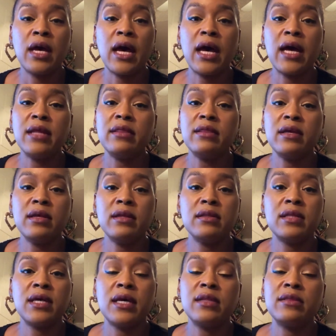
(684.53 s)
I
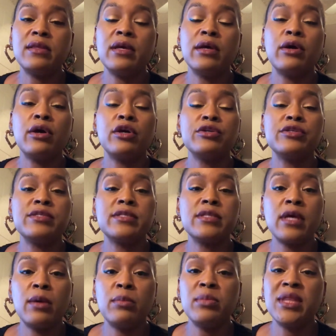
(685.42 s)
think that there are
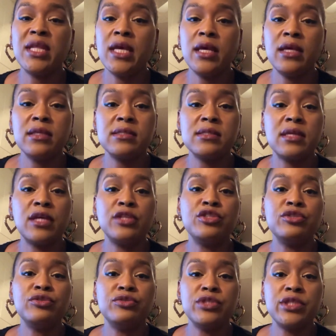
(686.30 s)
some things
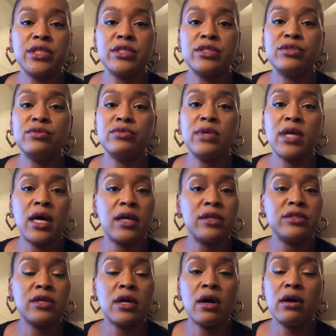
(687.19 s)
that you just do
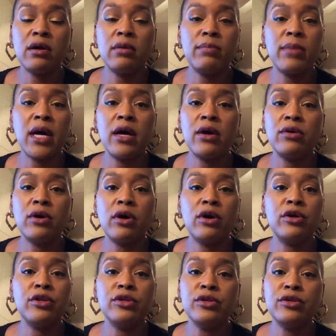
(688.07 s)
not talk about
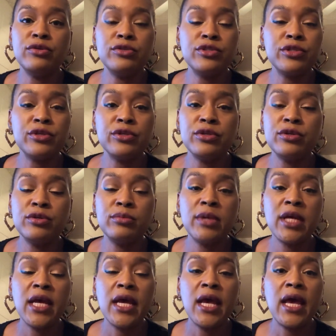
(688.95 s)
on
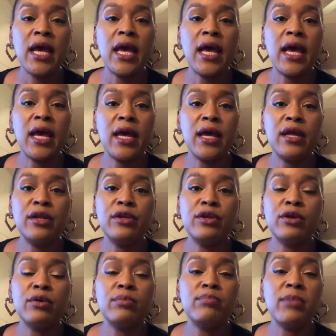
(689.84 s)
YouTube, and
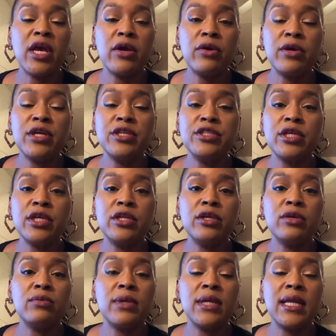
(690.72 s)
your marriage
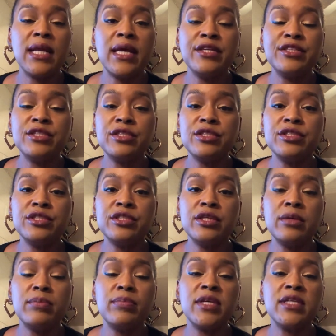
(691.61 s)
and your
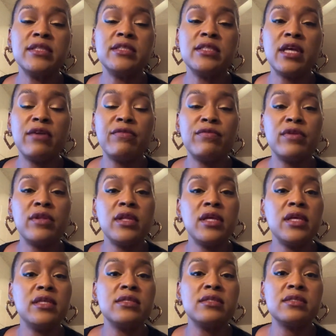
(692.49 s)
relationship is
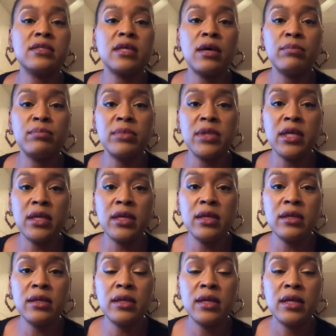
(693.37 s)
definitely
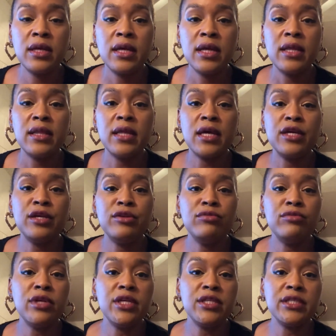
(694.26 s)
something that
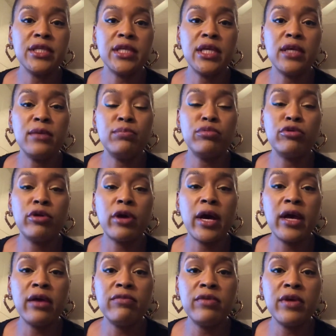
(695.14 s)
you need to keep
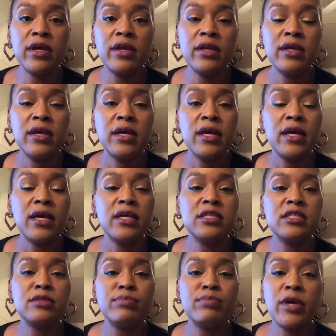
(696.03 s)
private,
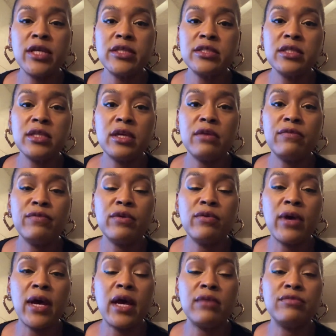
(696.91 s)
especially if
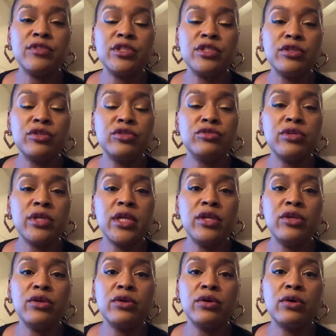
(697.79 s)
you have children
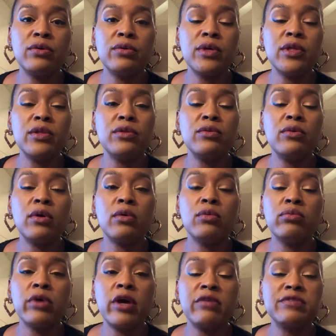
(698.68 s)
and you're going through a
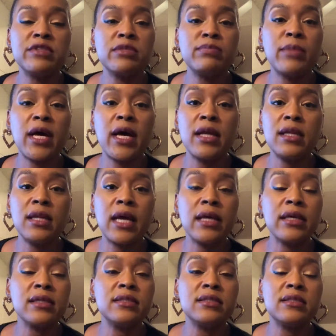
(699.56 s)
rough spot
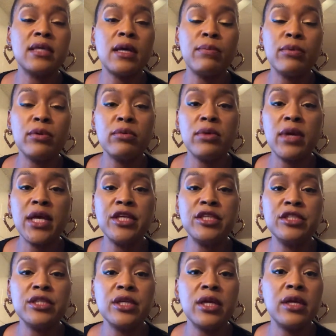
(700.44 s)
like a
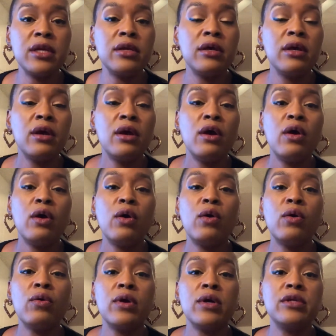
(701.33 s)
separation
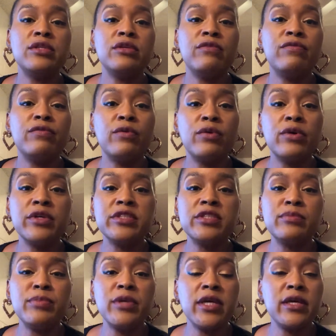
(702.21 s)
or a
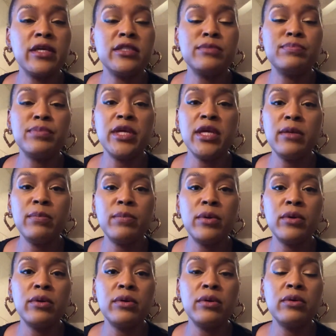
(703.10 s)
divorce, because
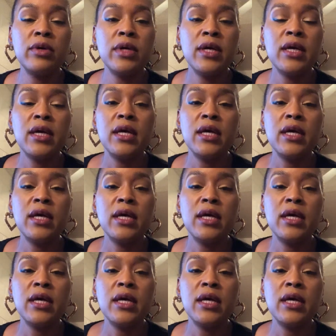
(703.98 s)
people